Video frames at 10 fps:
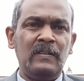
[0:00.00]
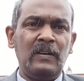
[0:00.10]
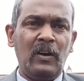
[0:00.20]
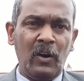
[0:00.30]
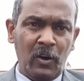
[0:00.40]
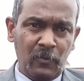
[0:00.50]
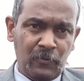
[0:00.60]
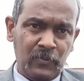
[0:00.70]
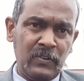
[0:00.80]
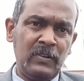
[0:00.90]

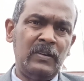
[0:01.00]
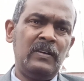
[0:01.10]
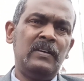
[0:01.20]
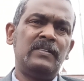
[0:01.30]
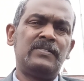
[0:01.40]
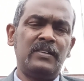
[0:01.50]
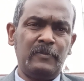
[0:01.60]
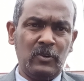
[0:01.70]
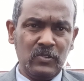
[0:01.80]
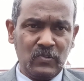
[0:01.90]
of St.
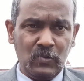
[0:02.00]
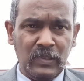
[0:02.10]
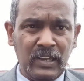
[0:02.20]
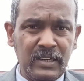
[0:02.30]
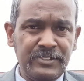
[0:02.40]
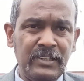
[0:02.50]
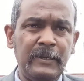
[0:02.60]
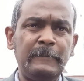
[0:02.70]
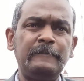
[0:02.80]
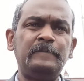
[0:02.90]
Paul School, Darjeeling.